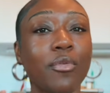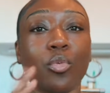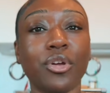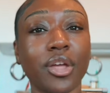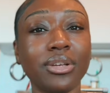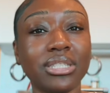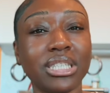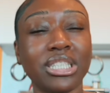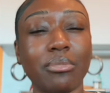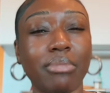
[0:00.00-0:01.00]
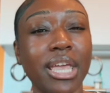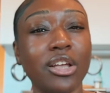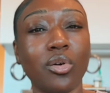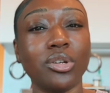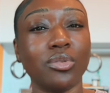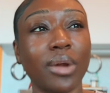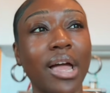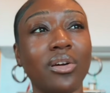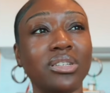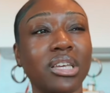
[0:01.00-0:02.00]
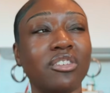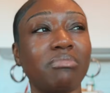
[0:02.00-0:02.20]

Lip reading: where there was this debate going around if